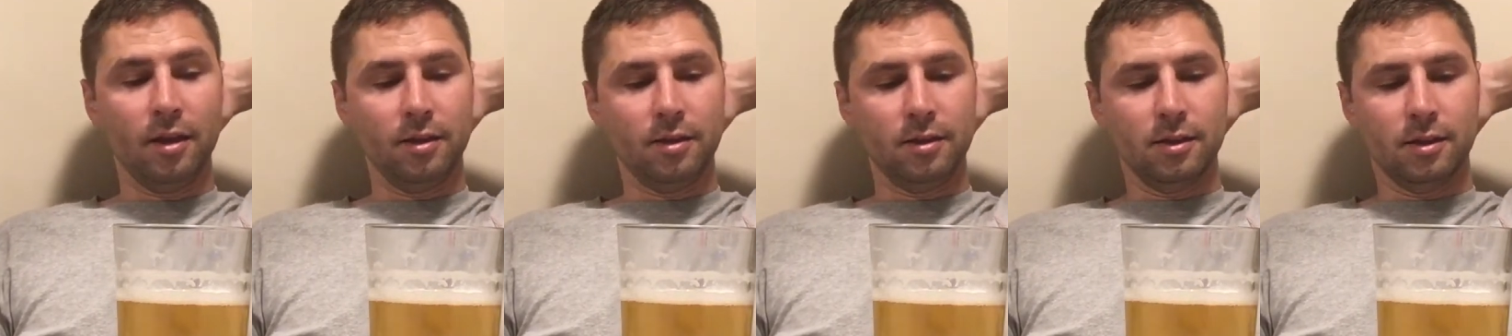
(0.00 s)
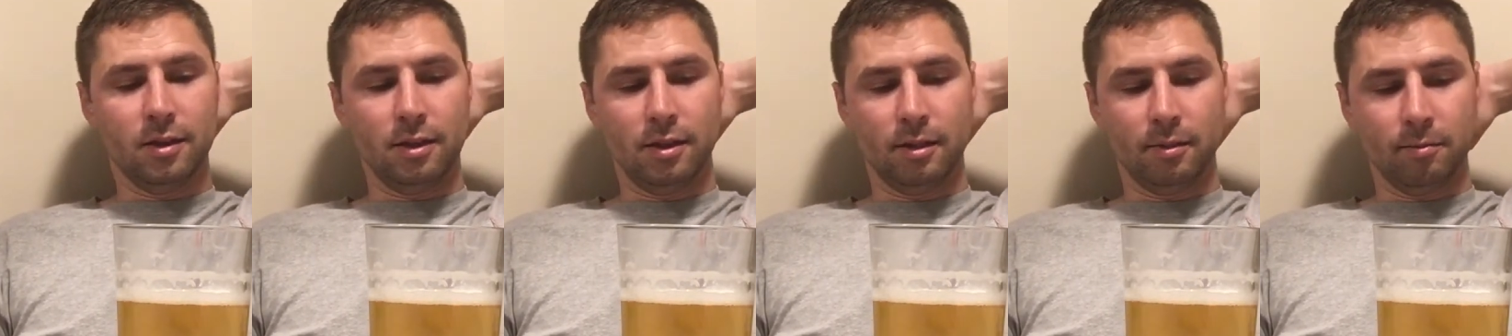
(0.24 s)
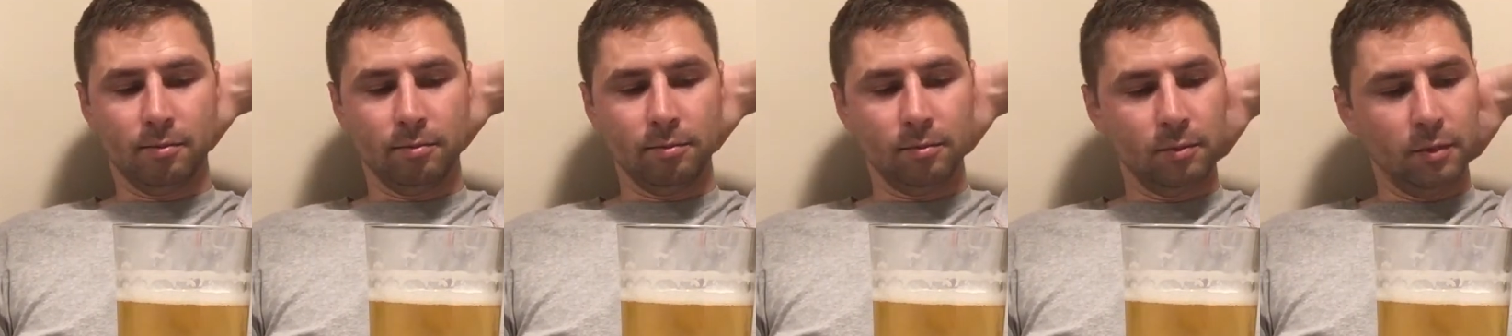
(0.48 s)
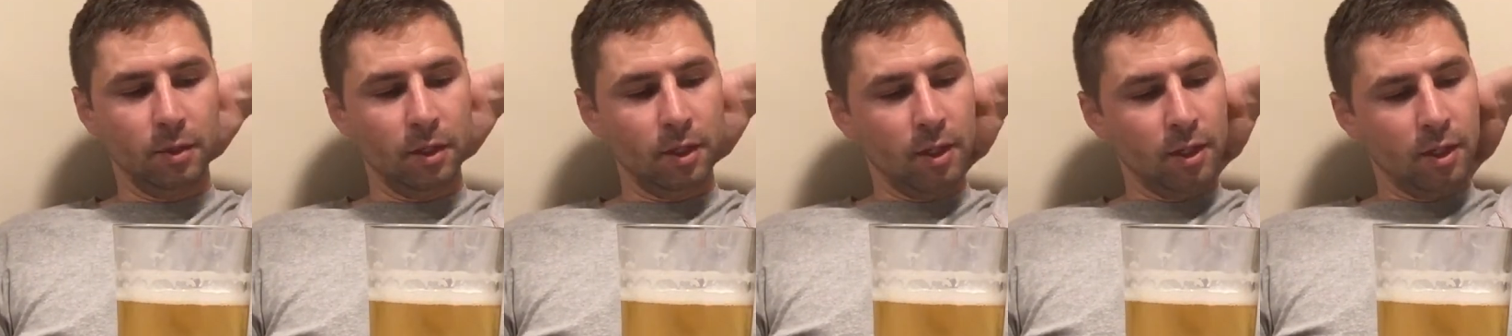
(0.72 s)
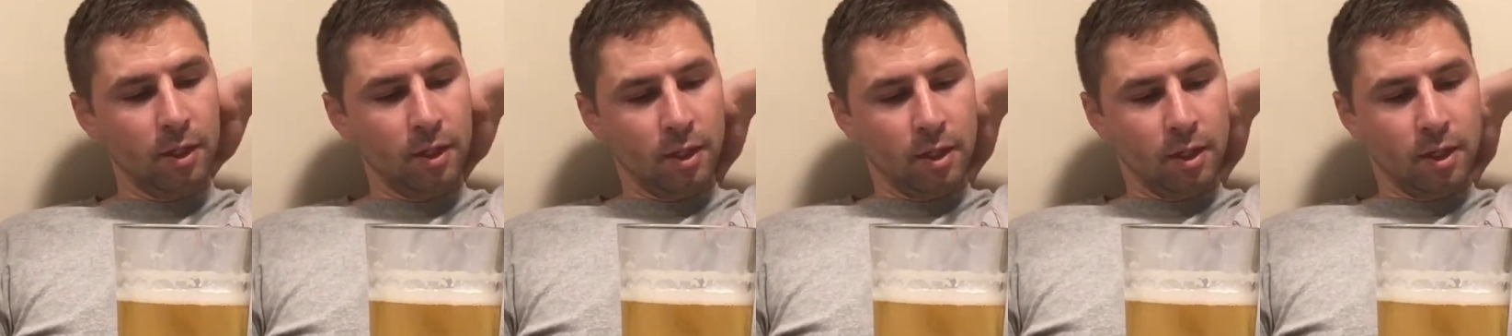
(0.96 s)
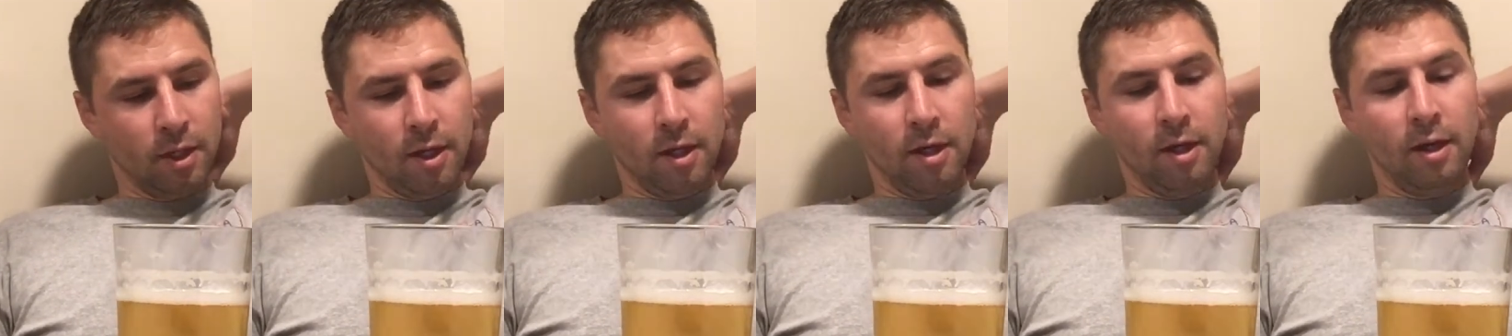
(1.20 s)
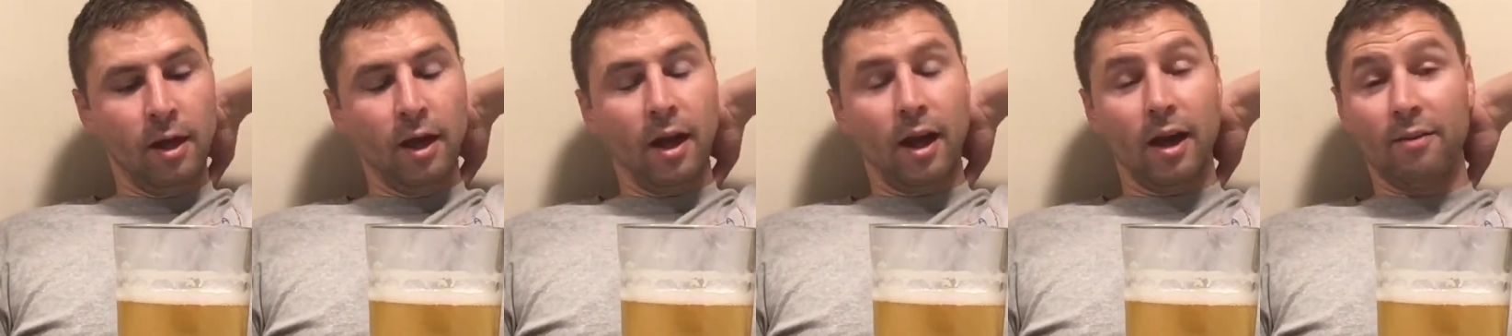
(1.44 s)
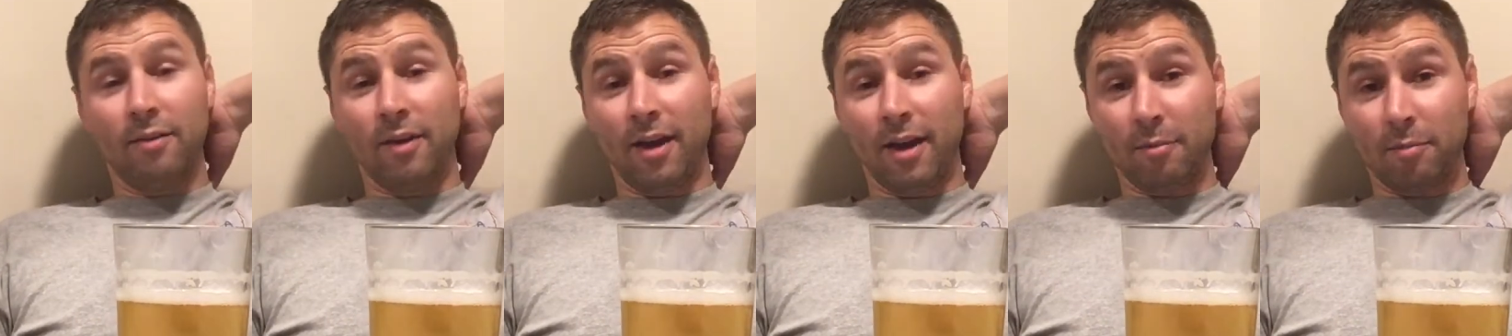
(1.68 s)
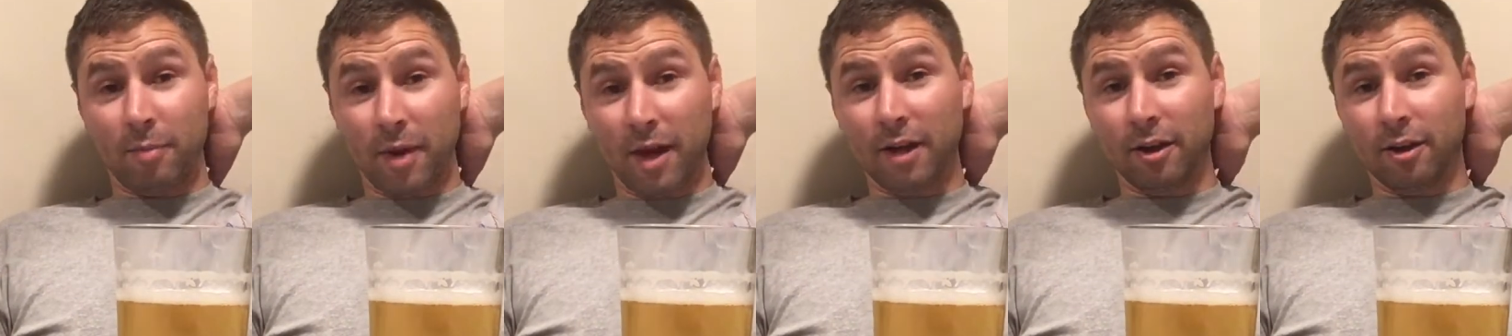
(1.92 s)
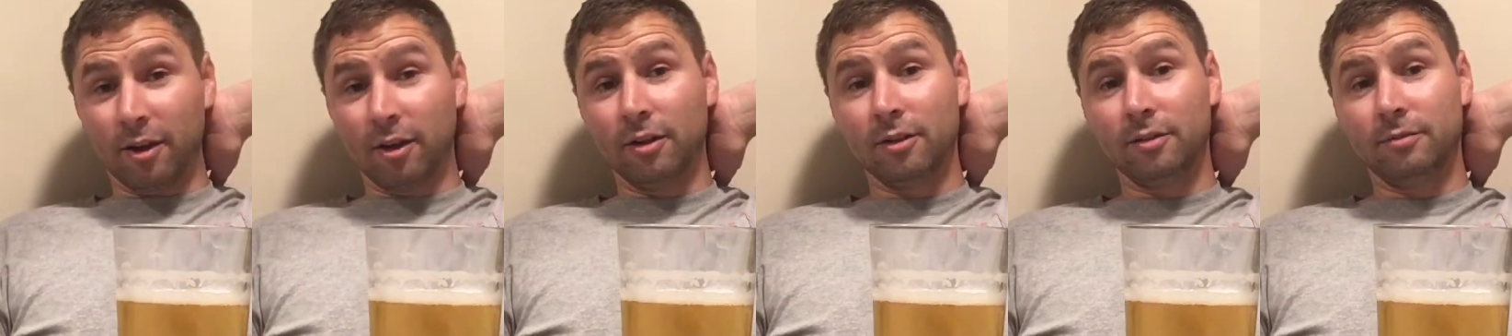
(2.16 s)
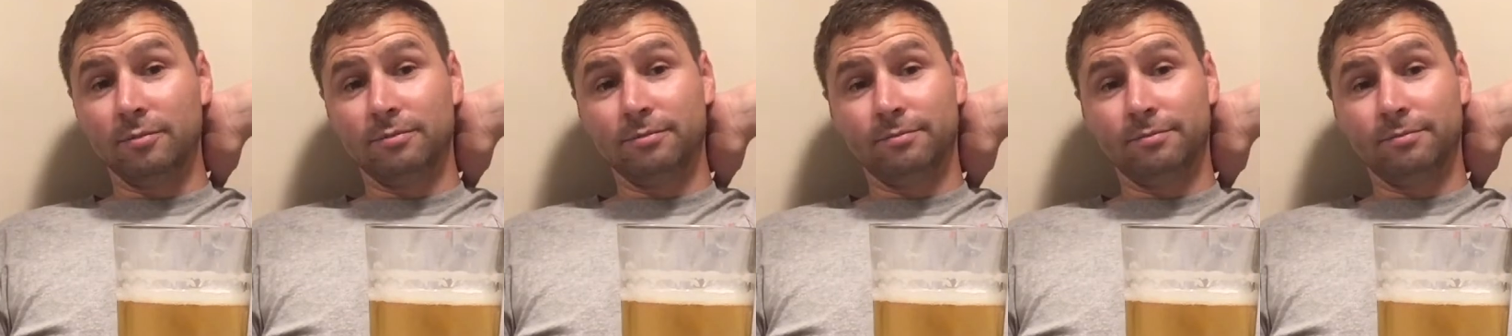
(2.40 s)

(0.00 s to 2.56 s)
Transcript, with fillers: Um, I've had better.